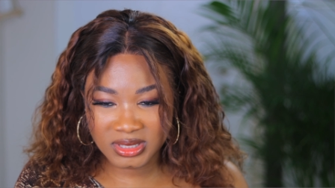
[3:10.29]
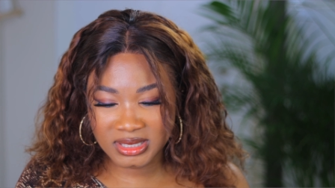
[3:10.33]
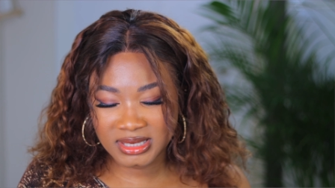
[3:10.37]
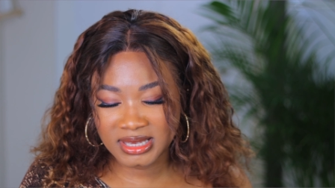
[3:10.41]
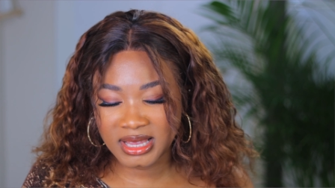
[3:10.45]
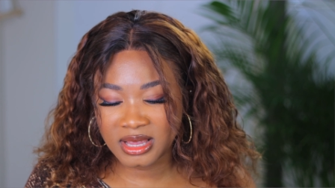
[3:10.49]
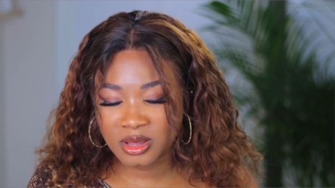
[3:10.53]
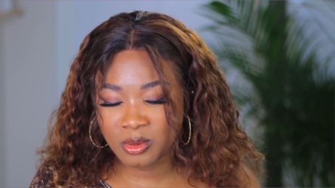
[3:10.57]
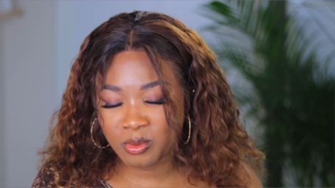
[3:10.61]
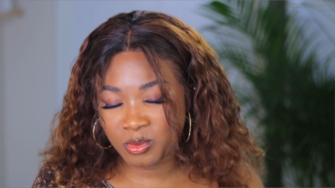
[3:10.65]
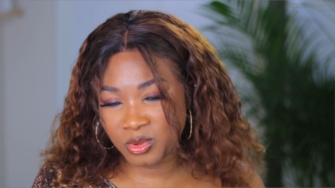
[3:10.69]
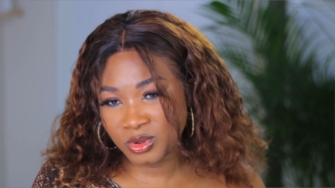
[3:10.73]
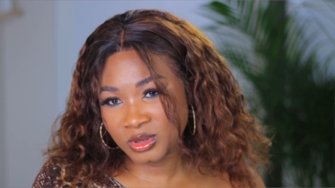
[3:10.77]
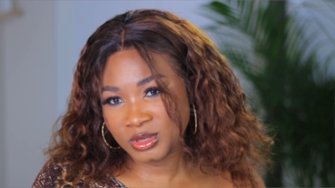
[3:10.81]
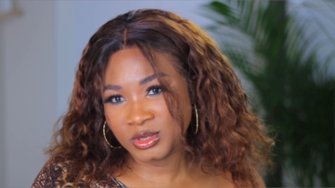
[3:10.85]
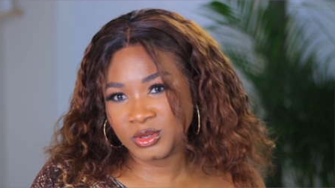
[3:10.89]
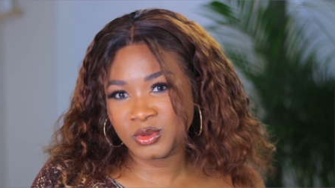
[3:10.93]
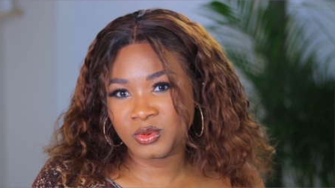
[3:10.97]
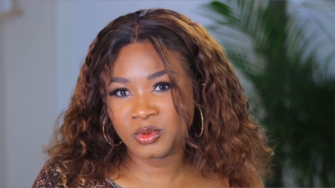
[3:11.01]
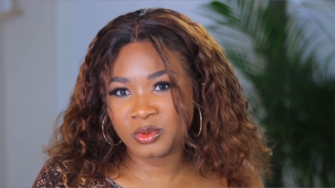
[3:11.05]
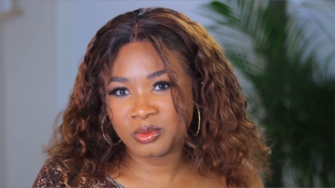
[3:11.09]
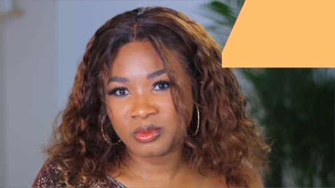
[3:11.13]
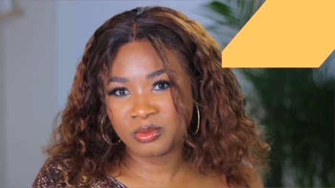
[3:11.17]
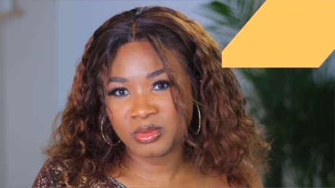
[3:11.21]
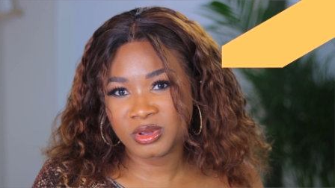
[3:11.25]
These are the bus
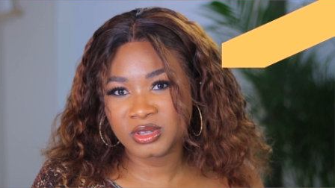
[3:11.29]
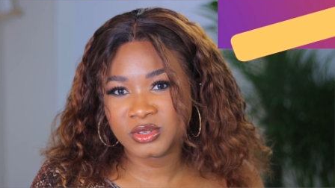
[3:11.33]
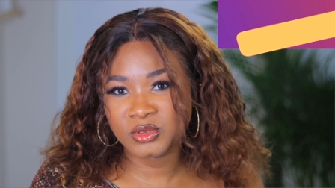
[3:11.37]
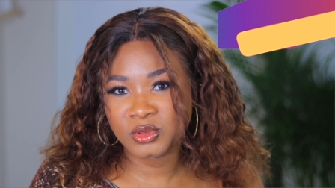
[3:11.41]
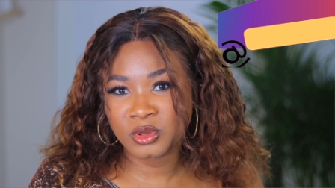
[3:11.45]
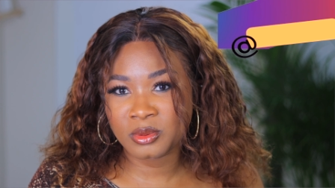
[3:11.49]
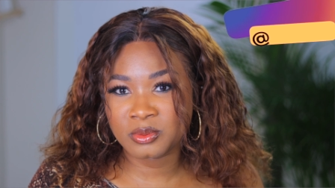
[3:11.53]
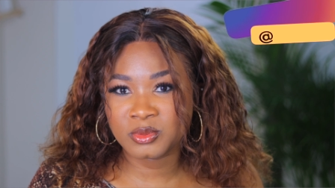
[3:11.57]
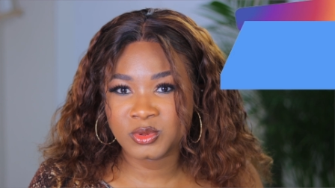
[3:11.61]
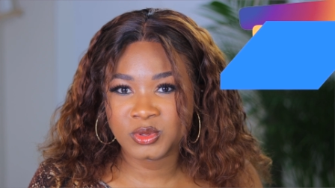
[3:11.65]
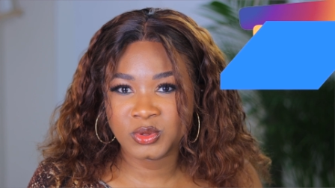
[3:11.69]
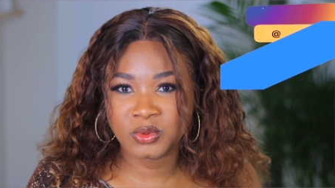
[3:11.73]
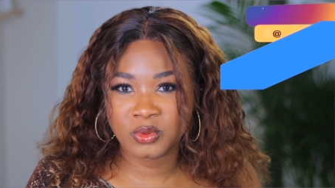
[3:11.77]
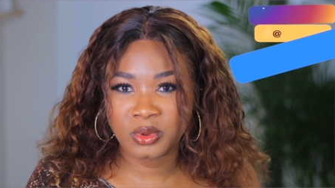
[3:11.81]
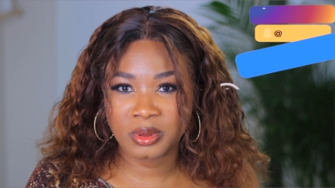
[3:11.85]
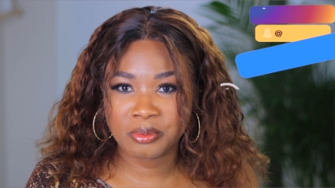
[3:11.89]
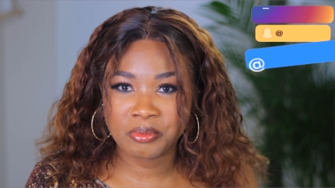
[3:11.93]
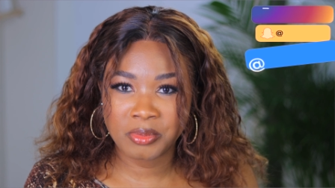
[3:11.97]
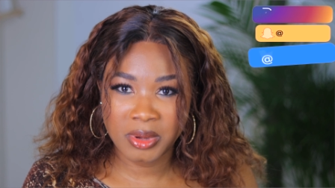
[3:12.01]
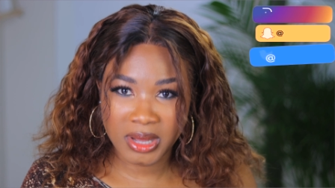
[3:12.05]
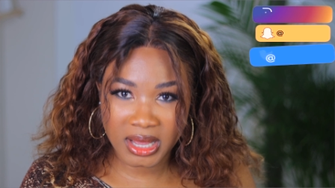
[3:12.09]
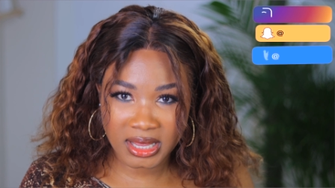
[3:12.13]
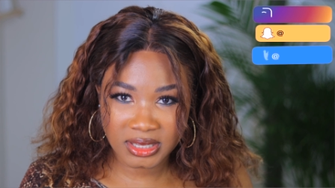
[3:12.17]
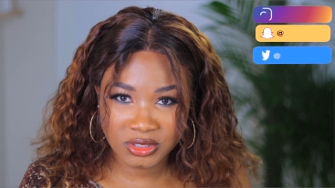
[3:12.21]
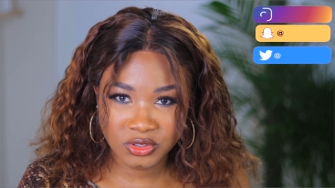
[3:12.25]
you bus stops you will
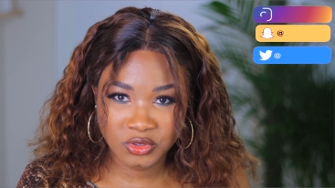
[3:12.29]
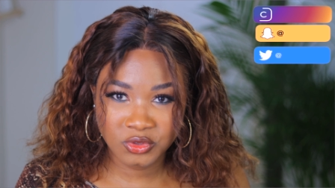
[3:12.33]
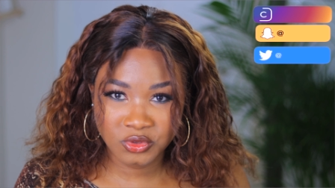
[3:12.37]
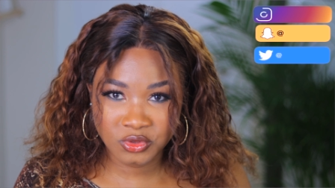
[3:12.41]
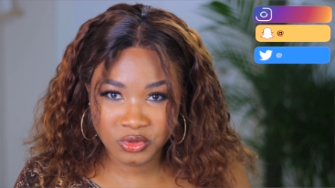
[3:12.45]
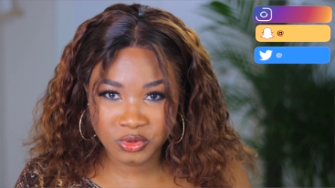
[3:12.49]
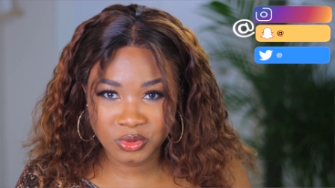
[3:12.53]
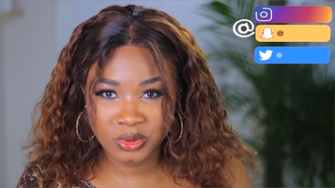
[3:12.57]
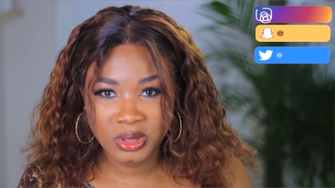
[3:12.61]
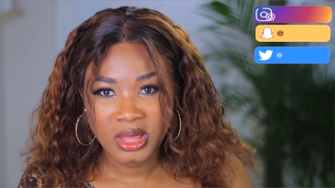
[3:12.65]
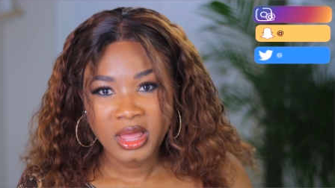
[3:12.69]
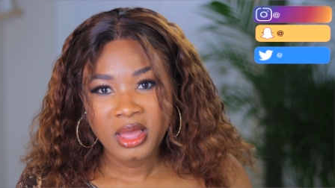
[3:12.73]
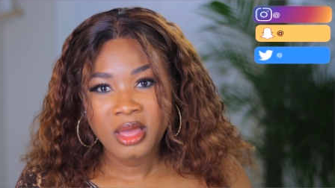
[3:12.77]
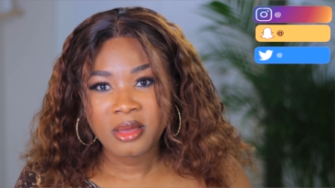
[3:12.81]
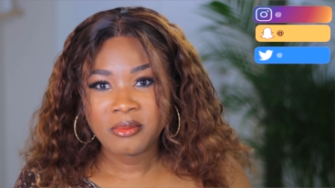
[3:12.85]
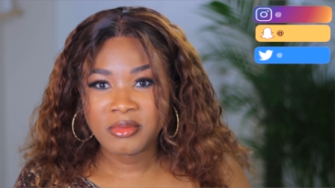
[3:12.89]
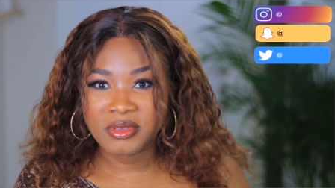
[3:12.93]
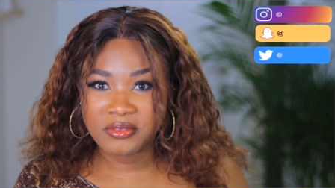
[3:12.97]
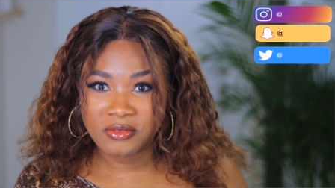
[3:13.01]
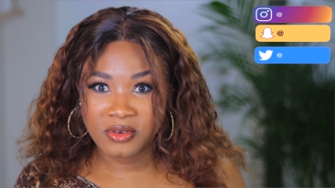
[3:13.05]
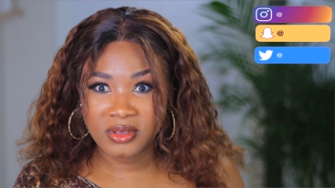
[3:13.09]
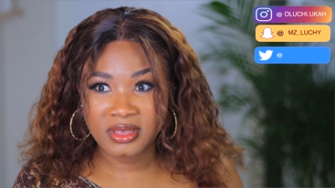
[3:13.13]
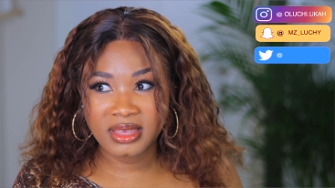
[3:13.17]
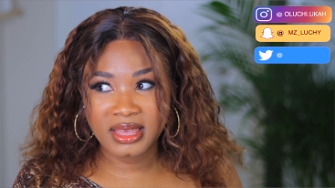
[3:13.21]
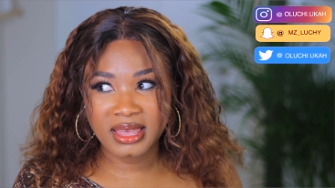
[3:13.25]
pass through
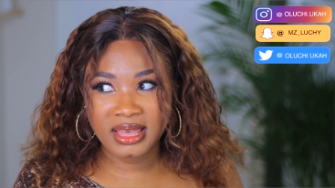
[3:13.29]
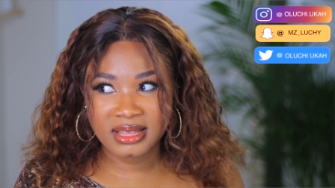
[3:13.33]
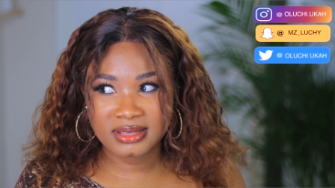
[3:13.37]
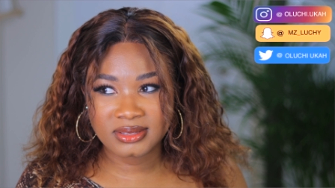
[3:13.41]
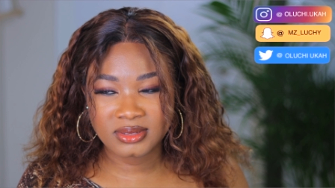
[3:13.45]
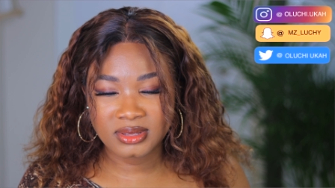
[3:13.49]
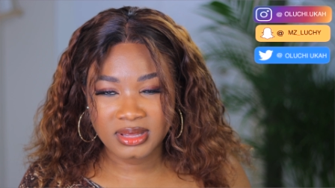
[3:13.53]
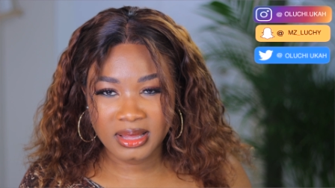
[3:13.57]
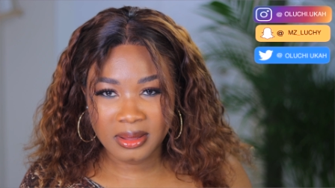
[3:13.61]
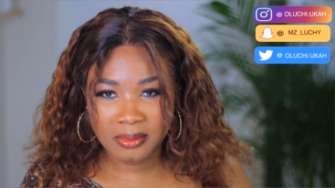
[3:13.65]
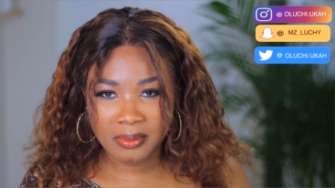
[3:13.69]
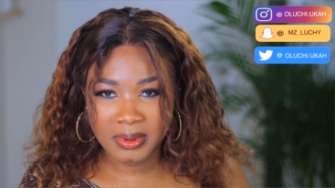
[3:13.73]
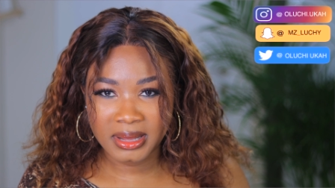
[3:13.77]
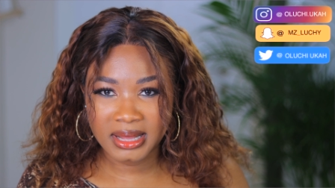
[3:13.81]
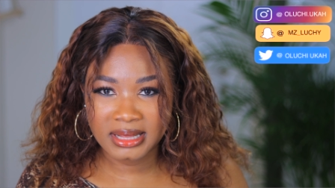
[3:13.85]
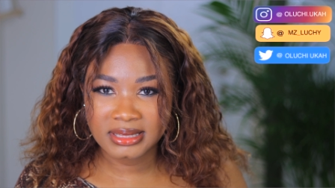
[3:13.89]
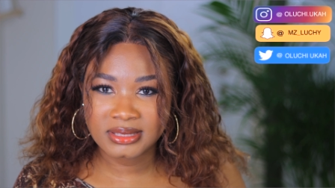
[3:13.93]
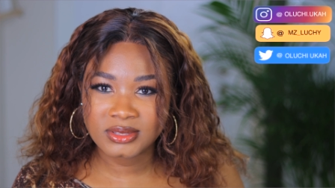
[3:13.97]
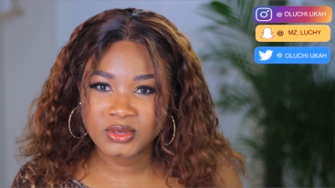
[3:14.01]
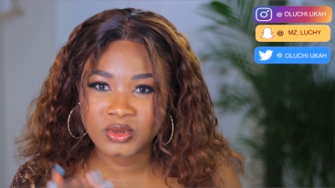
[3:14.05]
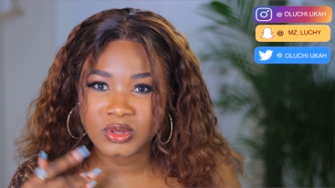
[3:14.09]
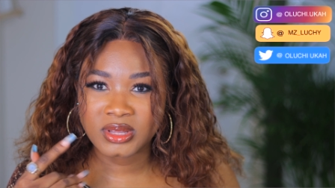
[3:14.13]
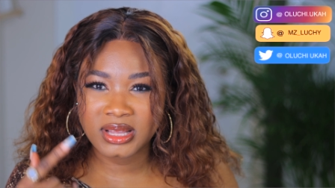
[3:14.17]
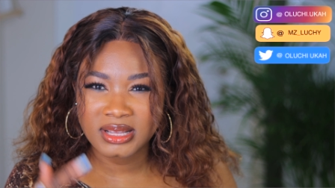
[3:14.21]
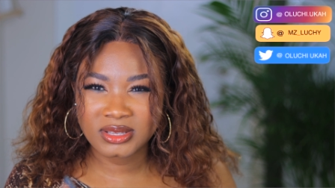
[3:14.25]
before you get to that
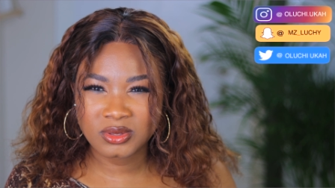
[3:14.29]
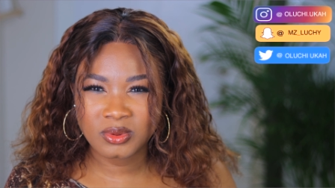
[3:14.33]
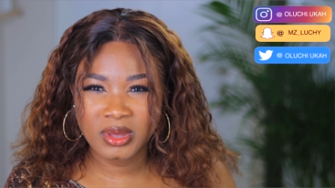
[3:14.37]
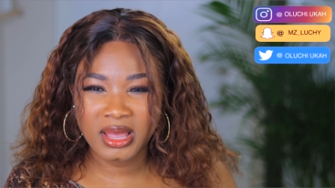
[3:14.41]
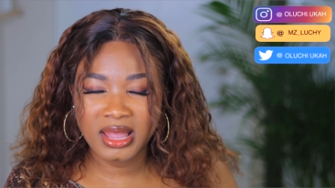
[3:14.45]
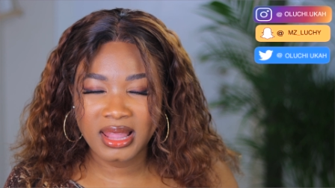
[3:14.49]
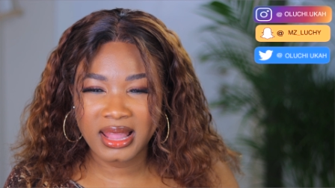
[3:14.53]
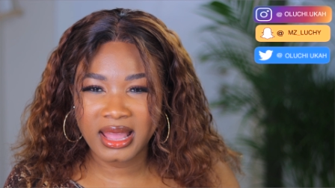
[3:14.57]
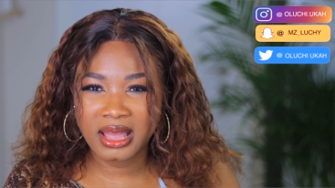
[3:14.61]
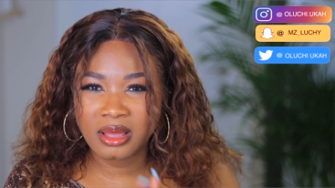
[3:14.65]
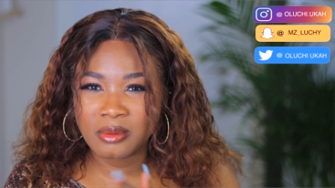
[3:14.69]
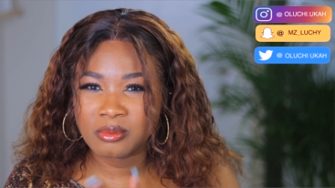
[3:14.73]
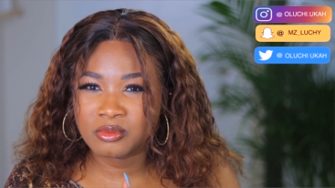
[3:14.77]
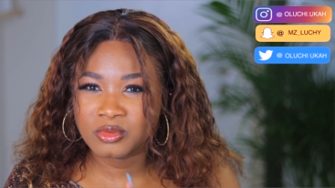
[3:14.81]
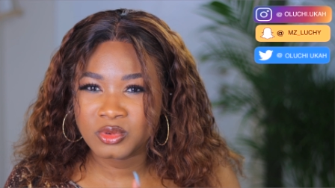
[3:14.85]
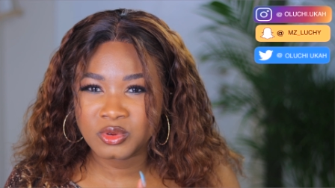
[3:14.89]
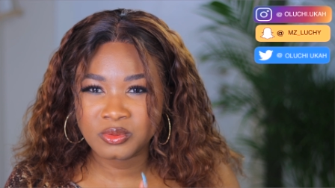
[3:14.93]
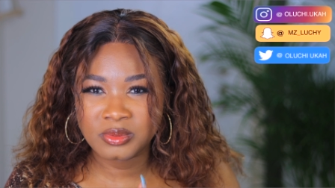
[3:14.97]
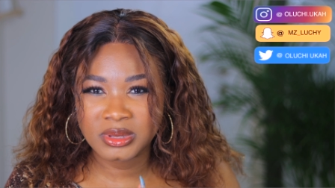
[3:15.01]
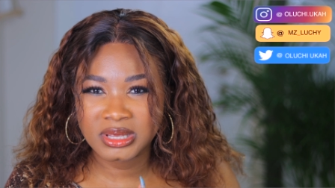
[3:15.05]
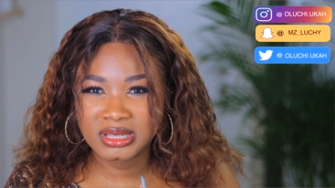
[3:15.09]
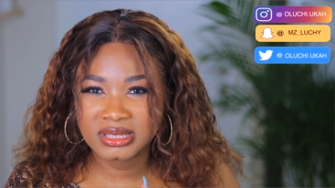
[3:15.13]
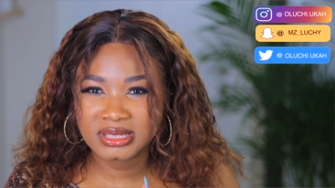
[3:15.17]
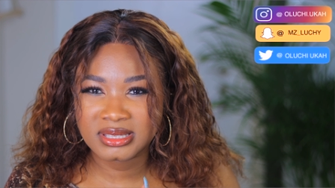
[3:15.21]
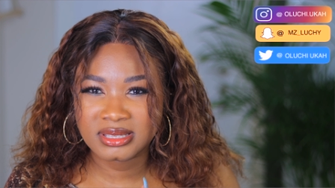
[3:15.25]
part. So that's why I like
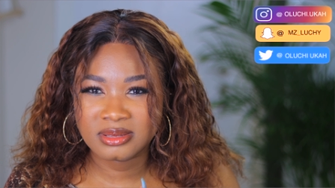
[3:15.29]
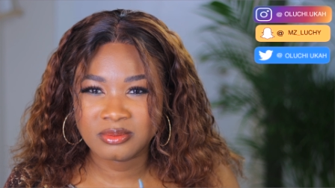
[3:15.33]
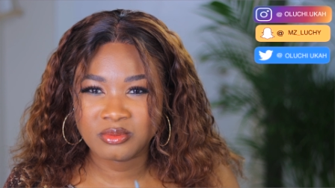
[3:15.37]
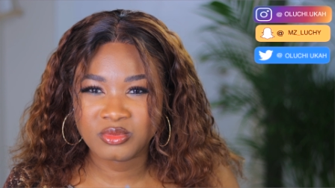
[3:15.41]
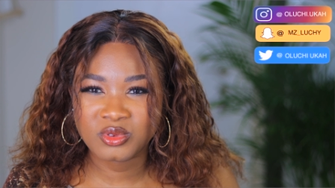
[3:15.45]
Mobiett.